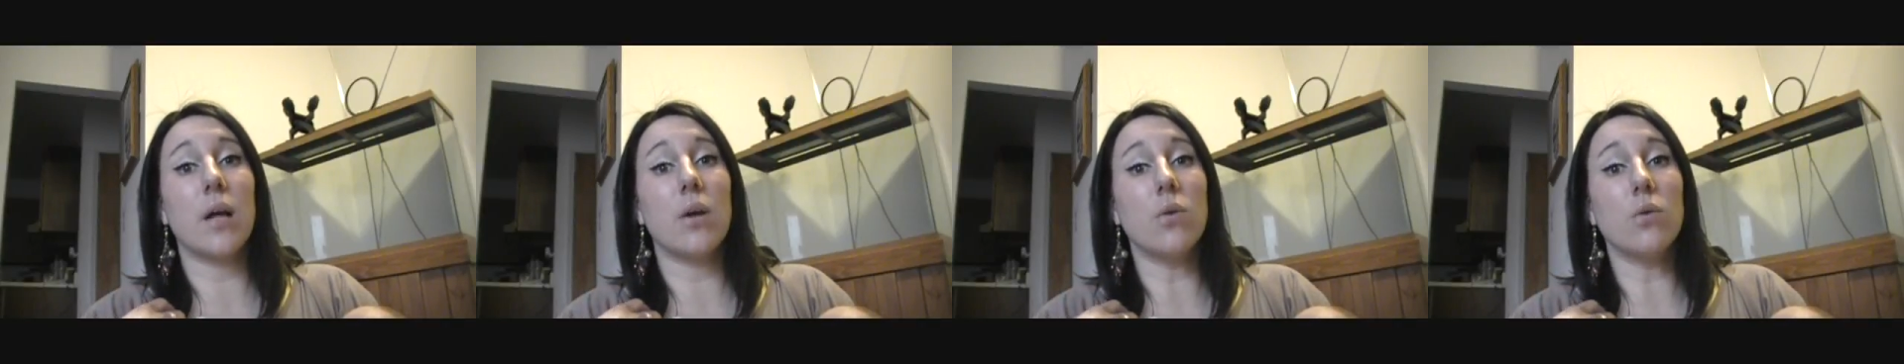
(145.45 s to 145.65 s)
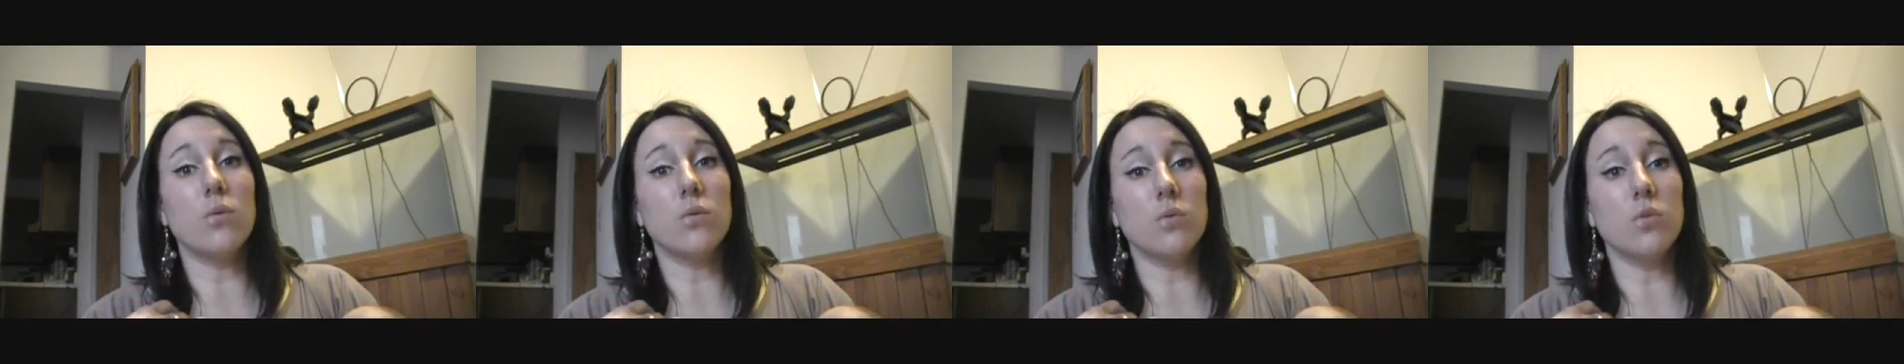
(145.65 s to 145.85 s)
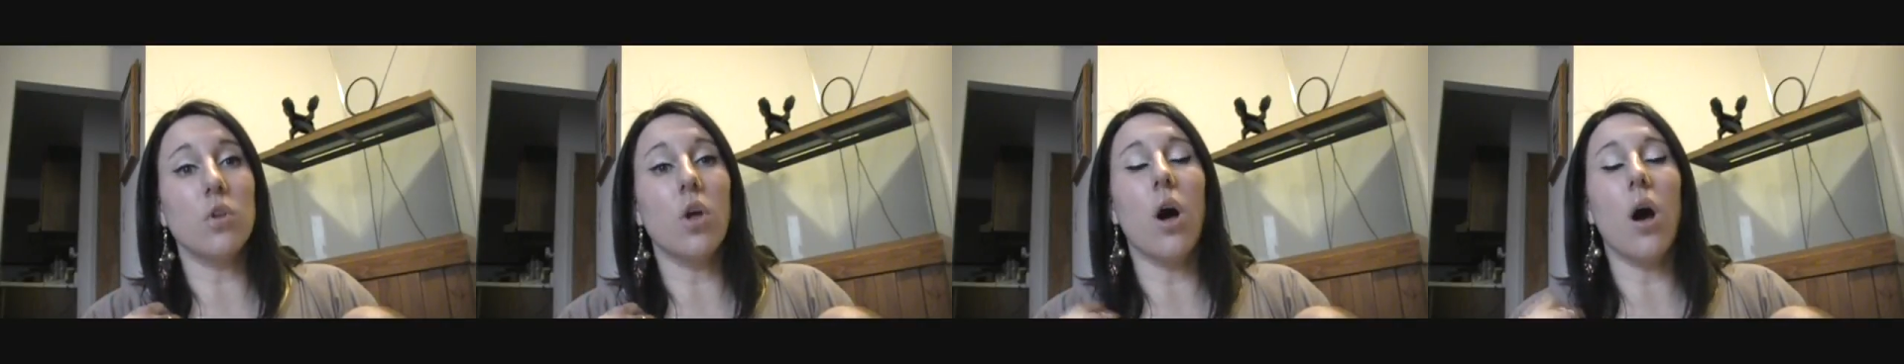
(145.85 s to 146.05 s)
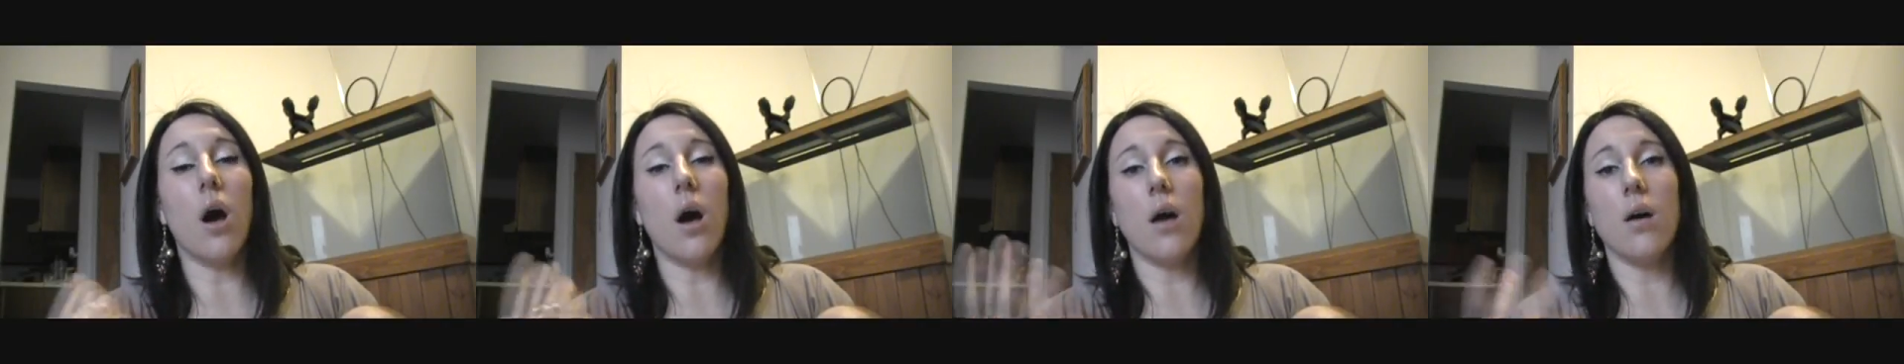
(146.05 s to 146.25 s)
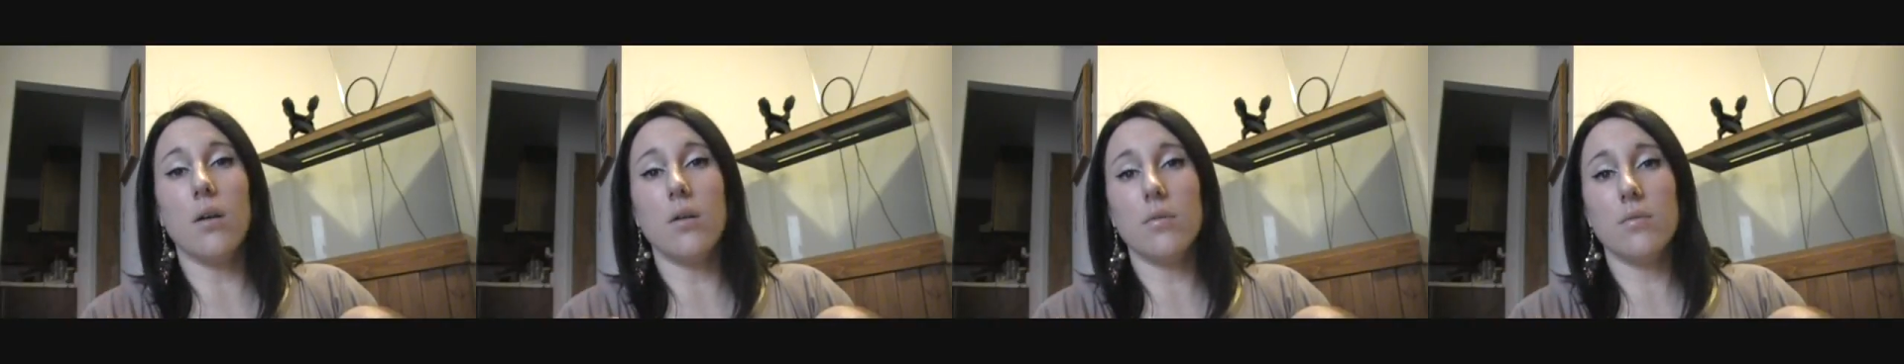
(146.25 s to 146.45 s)
a
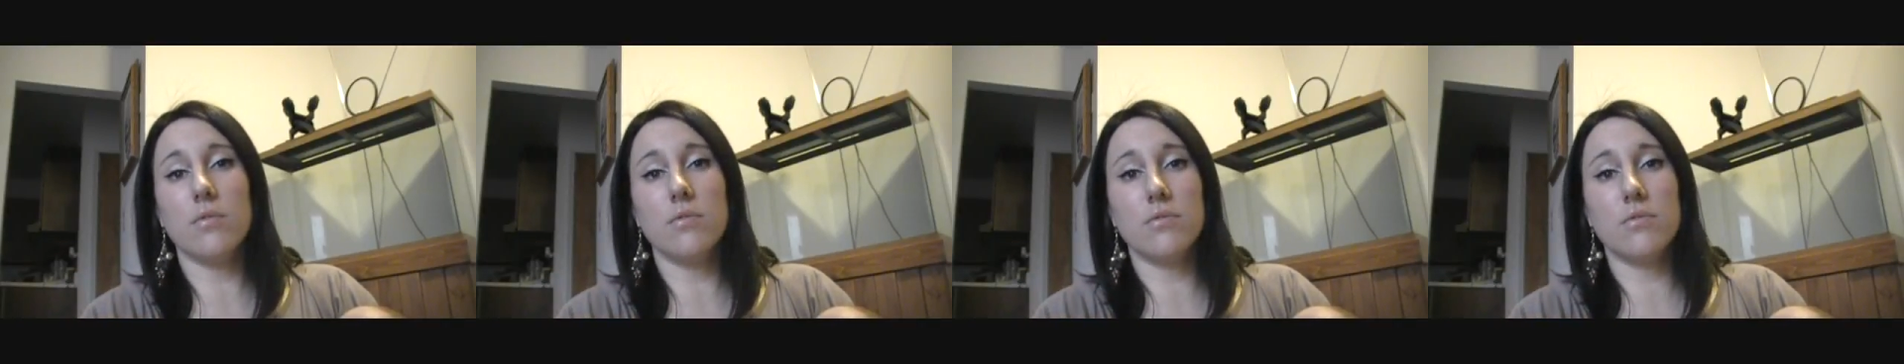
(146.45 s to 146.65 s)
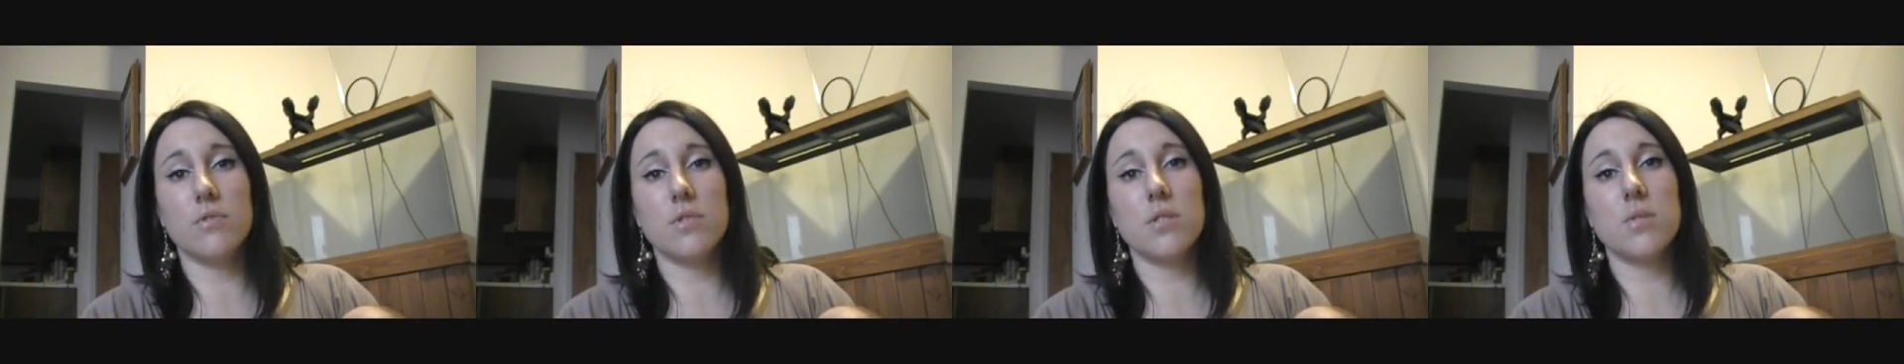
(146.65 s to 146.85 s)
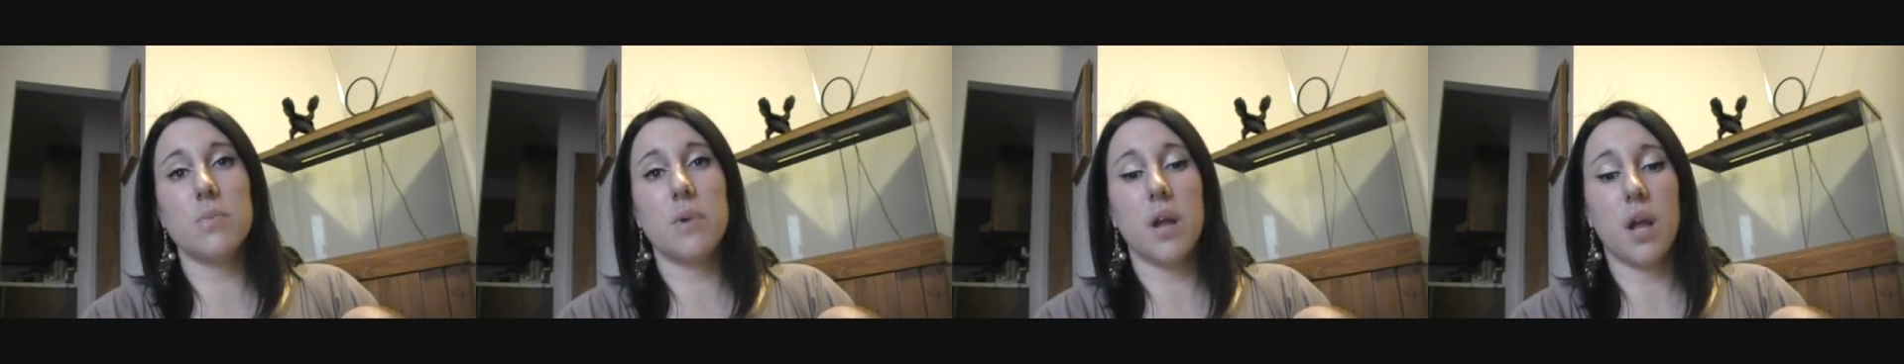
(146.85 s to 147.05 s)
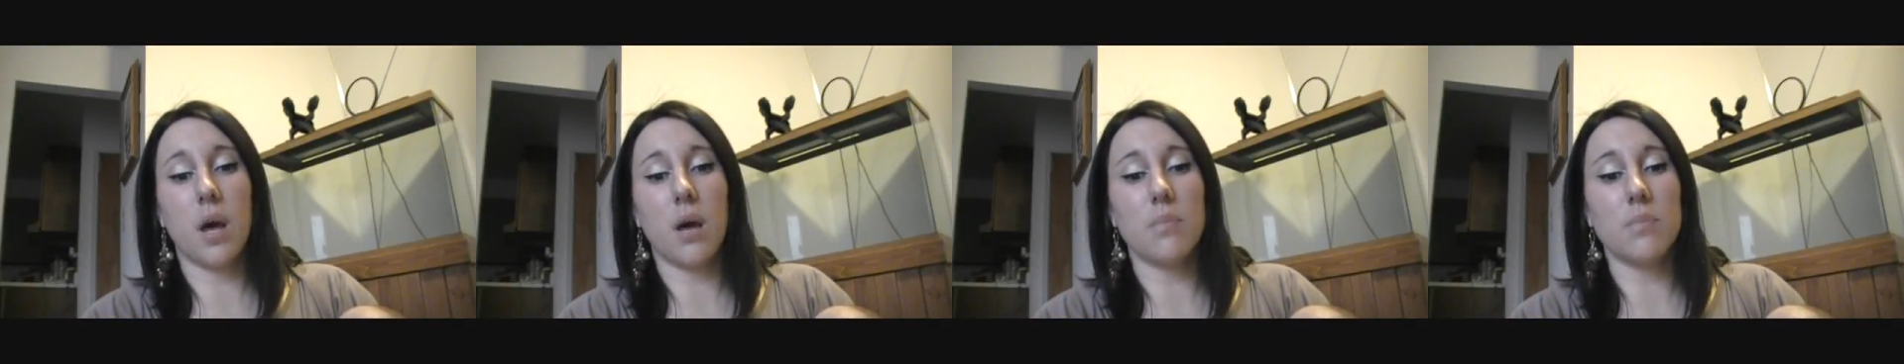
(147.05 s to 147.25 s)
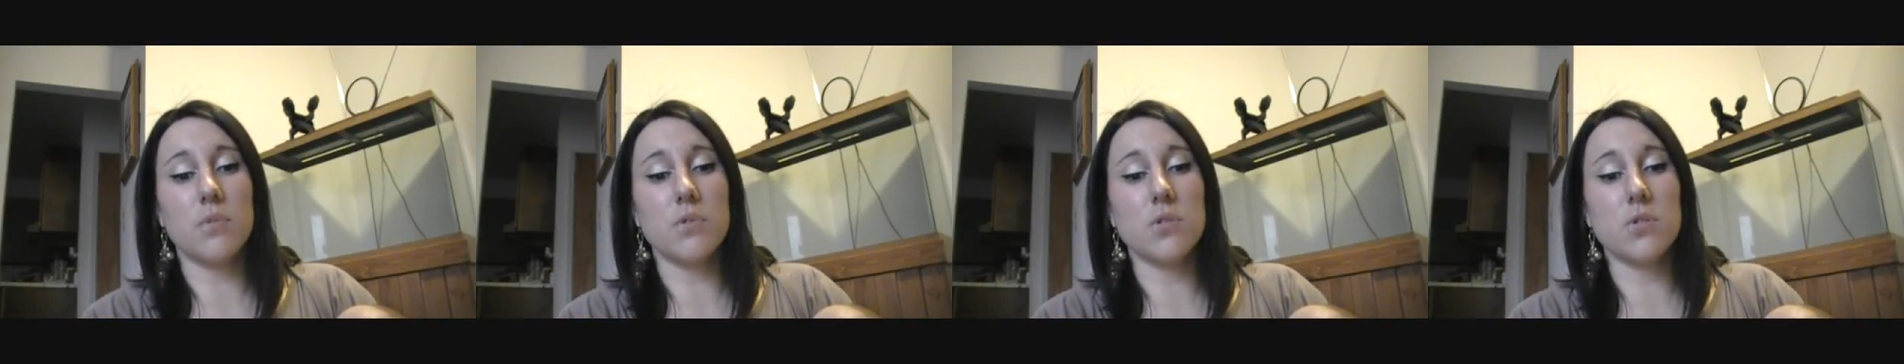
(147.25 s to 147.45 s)
lot of spit
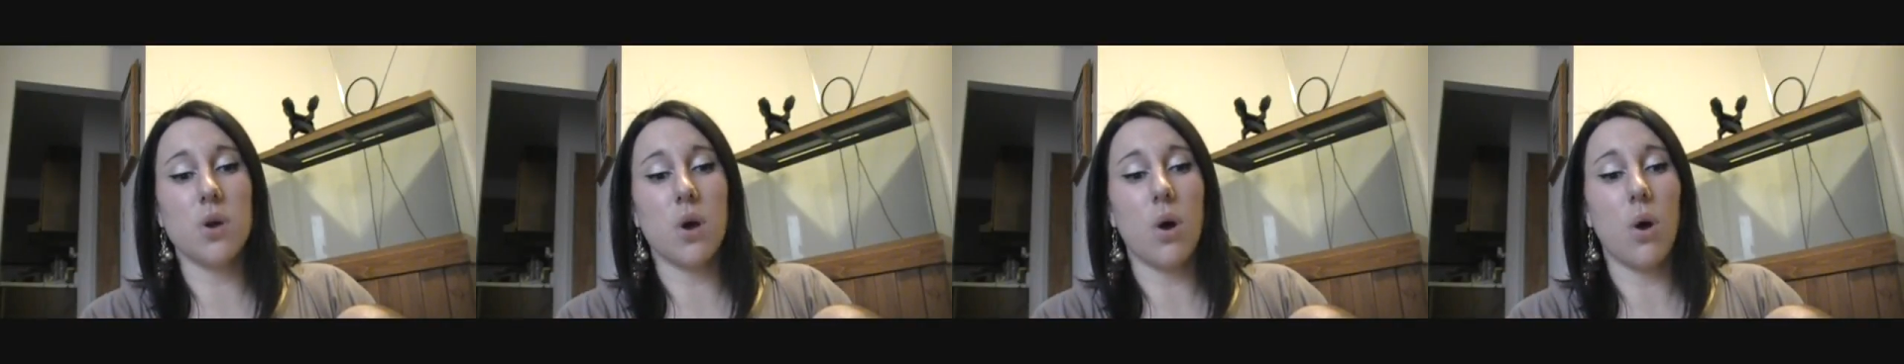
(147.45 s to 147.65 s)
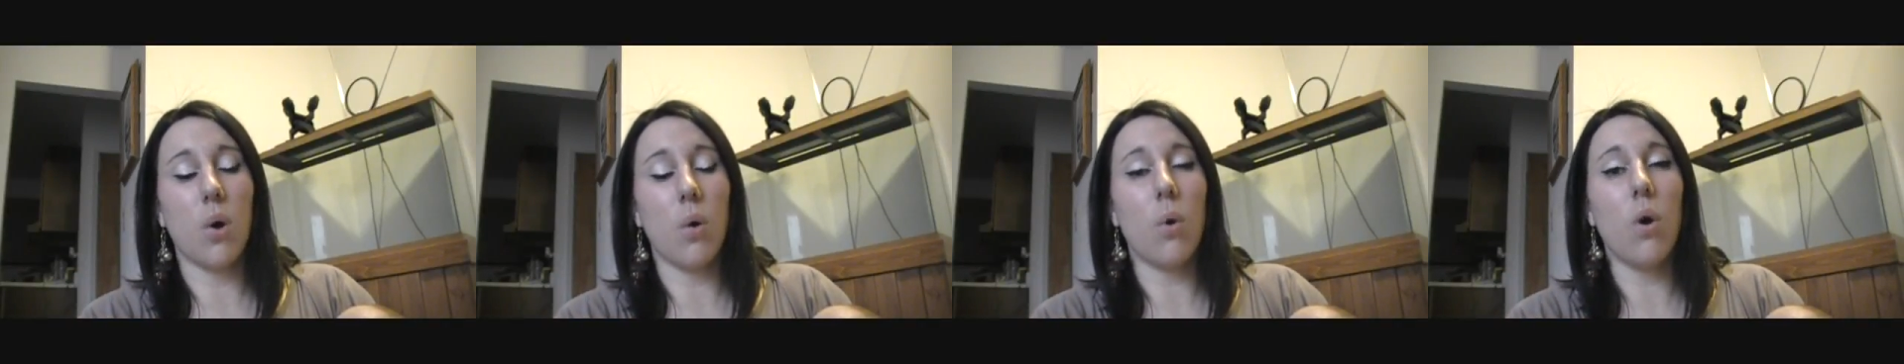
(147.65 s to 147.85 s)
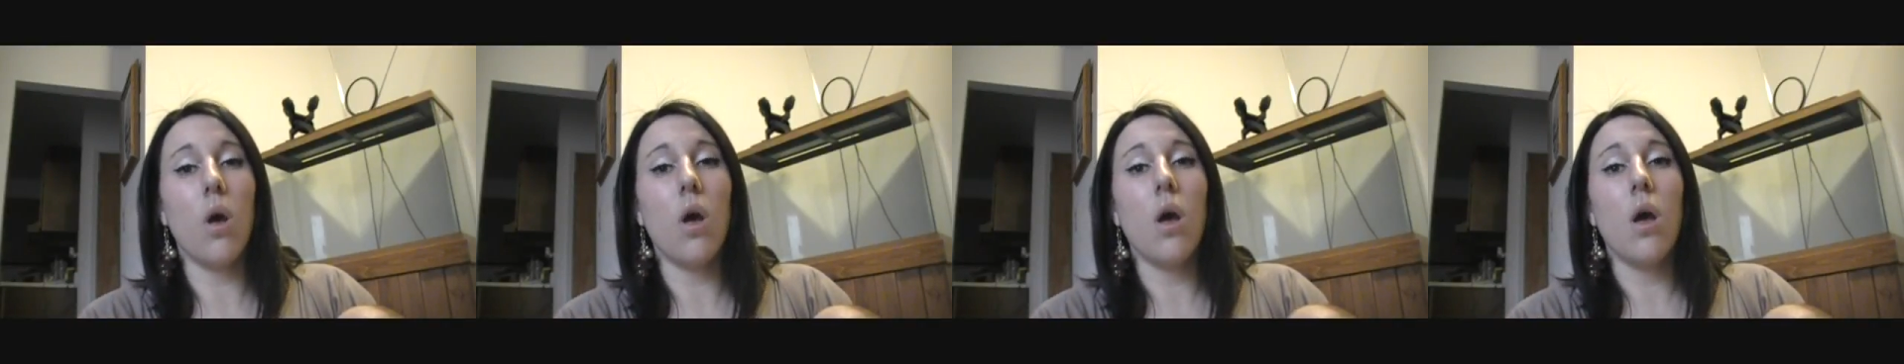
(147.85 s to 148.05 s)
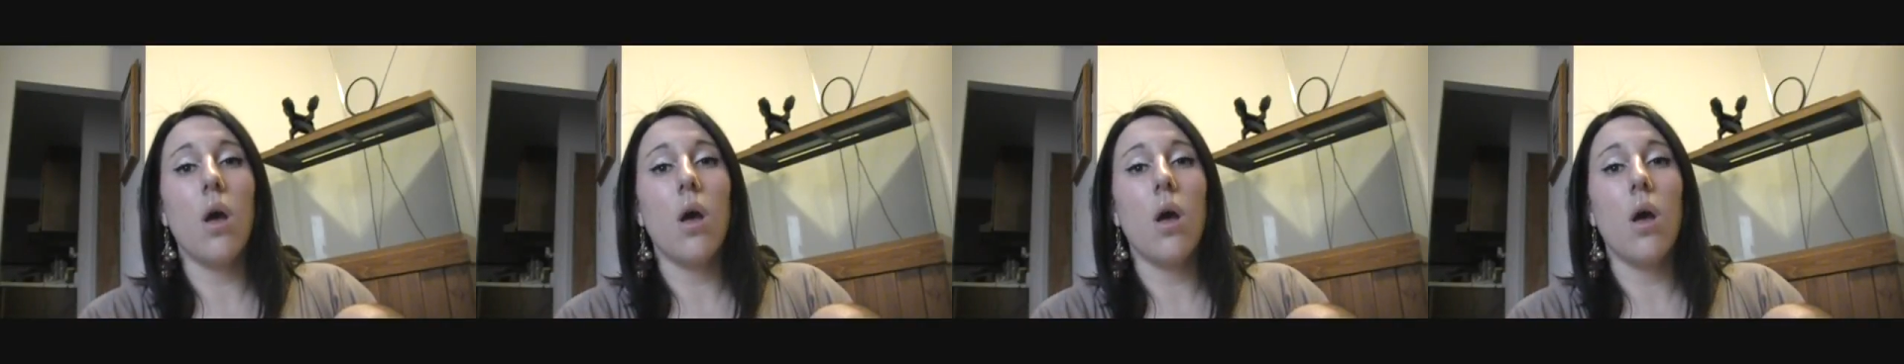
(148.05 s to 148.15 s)
up. So,